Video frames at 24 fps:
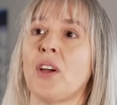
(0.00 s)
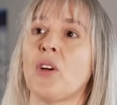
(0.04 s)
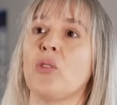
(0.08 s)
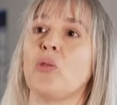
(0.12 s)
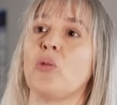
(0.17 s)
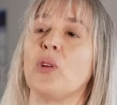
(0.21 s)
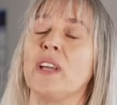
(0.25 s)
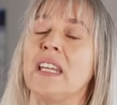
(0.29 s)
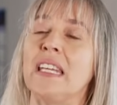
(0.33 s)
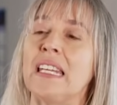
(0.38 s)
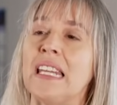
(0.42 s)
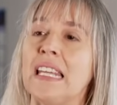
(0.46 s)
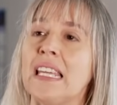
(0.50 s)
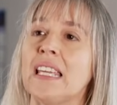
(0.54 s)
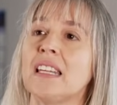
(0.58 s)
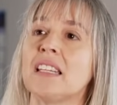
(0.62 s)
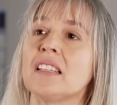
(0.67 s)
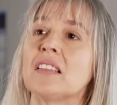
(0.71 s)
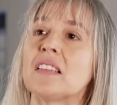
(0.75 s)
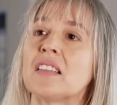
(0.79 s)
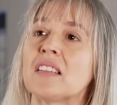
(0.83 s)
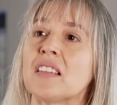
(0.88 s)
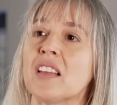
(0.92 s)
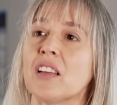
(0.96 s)
We
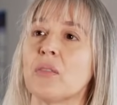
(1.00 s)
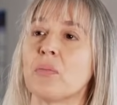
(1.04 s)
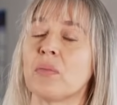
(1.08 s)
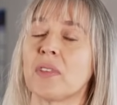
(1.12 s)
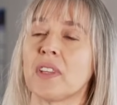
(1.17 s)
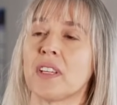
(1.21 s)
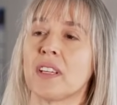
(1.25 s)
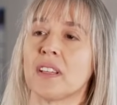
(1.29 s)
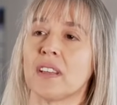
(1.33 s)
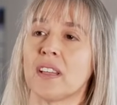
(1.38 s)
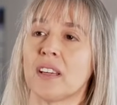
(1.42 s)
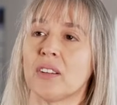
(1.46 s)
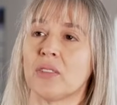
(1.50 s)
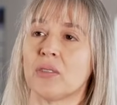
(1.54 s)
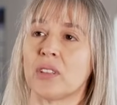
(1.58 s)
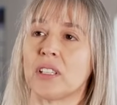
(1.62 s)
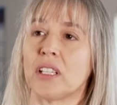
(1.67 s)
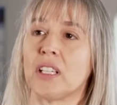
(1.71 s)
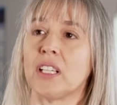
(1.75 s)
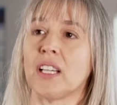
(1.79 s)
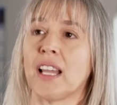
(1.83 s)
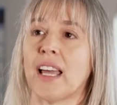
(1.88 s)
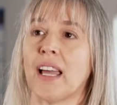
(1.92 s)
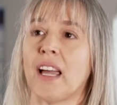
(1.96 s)
needed something that would
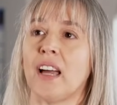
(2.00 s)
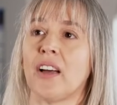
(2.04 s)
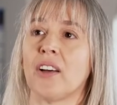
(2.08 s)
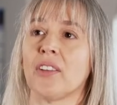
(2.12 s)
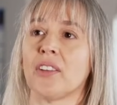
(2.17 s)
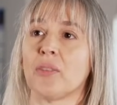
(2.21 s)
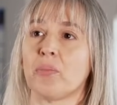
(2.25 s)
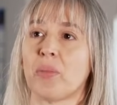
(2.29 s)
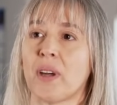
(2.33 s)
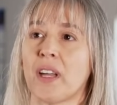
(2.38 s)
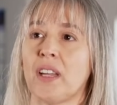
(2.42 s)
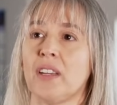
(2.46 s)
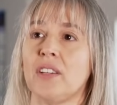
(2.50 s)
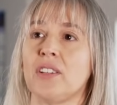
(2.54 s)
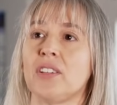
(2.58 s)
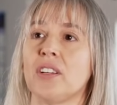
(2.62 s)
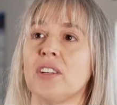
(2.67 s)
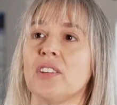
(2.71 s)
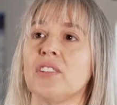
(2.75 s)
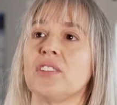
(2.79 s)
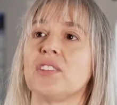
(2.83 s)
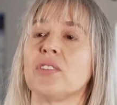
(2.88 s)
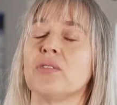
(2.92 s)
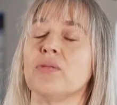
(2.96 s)
allow the
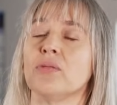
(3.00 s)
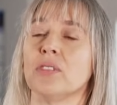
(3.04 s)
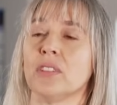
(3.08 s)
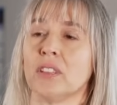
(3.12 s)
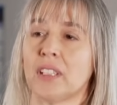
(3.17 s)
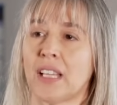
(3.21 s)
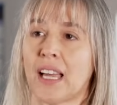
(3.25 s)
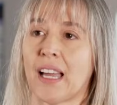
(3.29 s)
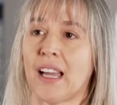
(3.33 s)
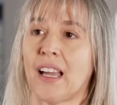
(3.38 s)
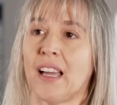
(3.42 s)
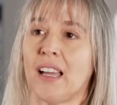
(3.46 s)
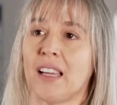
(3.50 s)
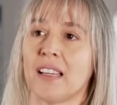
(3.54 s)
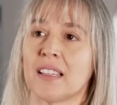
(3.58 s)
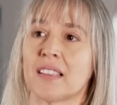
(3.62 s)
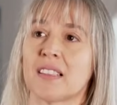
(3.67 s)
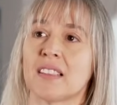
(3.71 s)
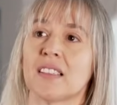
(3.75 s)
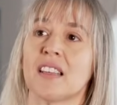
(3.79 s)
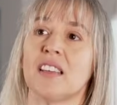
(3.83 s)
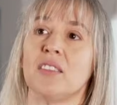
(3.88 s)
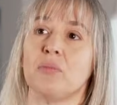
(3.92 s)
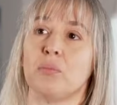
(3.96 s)
patient to
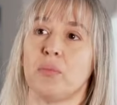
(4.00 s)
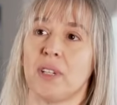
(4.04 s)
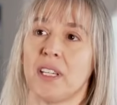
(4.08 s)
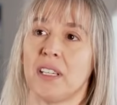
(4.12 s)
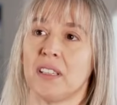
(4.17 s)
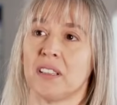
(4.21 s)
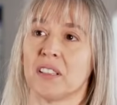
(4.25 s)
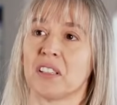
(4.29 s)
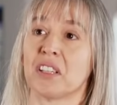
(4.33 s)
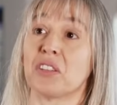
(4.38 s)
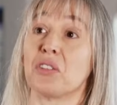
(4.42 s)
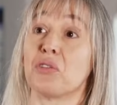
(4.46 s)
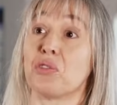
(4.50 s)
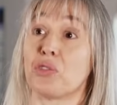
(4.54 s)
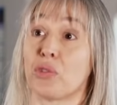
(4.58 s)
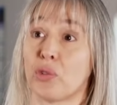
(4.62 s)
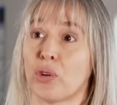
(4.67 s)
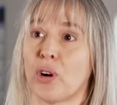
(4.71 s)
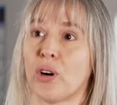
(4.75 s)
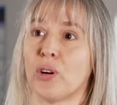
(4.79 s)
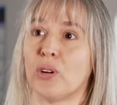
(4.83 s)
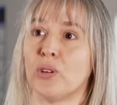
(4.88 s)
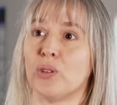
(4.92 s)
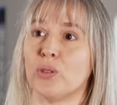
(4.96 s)
relax and be in
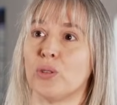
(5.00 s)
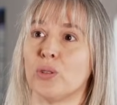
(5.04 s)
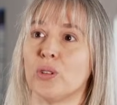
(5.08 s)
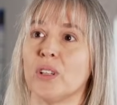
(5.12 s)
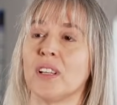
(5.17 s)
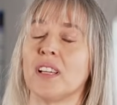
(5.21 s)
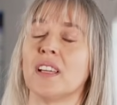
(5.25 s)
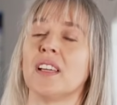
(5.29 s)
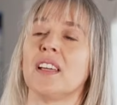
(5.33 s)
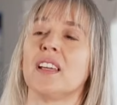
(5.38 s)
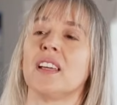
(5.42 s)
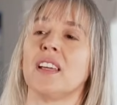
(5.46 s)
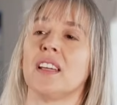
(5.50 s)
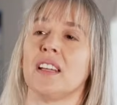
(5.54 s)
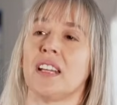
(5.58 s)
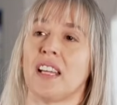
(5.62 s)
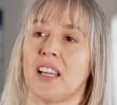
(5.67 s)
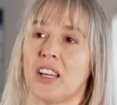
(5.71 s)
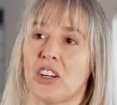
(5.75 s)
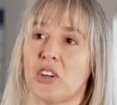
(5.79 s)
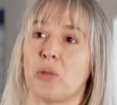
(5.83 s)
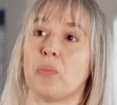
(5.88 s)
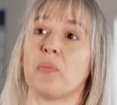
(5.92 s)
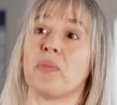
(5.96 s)
control and
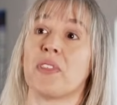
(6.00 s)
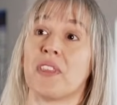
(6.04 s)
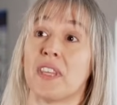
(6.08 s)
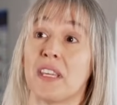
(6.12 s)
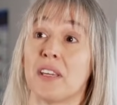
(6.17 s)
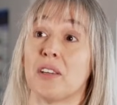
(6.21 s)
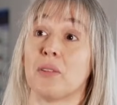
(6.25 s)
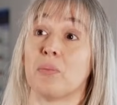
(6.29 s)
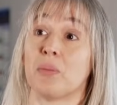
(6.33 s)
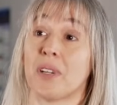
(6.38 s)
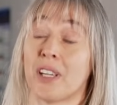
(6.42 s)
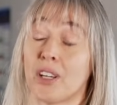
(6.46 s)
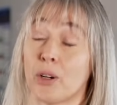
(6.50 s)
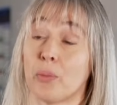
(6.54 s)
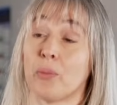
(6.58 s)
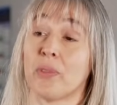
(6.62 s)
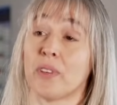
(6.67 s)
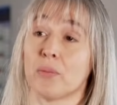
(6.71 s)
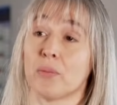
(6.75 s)
help them help